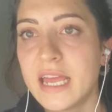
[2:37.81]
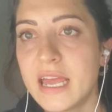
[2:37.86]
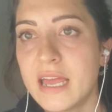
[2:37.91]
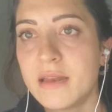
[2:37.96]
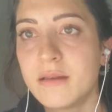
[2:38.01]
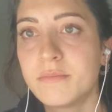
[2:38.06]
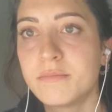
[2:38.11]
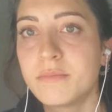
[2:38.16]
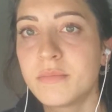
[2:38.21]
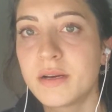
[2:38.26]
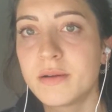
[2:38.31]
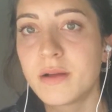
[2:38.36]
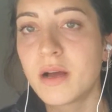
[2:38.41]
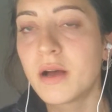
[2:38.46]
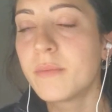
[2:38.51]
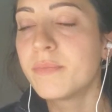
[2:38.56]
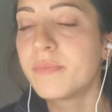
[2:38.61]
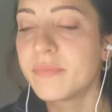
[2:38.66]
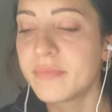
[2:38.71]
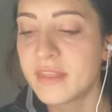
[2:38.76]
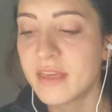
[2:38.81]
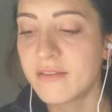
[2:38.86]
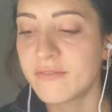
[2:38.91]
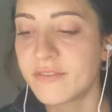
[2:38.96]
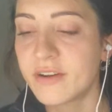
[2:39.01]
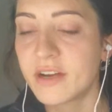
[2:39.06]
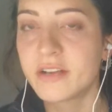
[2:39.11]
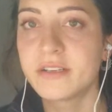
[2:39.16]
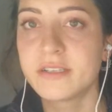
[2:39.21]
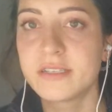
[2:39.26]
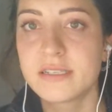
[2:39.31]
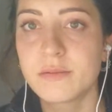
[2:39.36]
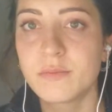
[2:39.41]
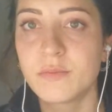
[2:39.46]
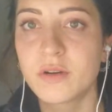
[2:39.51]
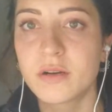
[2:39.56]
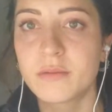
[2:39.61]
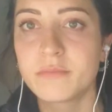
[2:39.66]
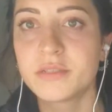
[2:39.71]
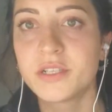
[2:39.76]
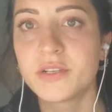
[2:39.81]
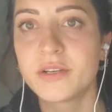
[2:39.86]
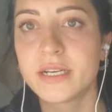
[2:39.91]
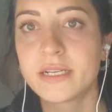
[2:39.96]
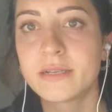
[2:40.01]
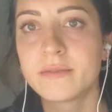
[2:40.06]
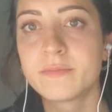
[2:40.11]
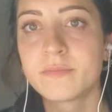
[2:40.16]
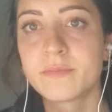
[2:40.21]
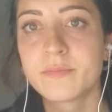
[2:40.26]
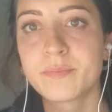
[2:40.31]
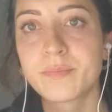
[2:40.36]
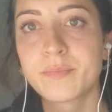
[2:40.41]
and I'm that focused on what I'm doing.